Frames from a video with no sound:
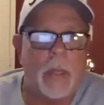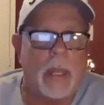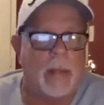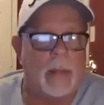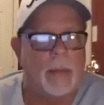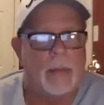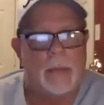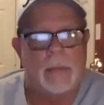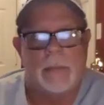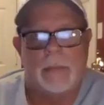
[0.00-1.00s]
it.
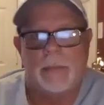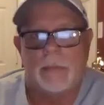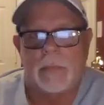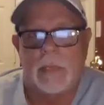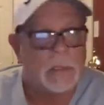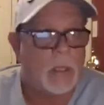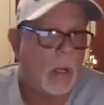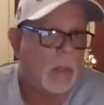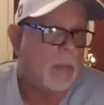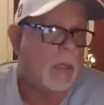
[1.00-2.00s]
That's the
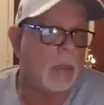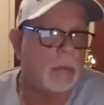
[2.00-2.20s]
hard part.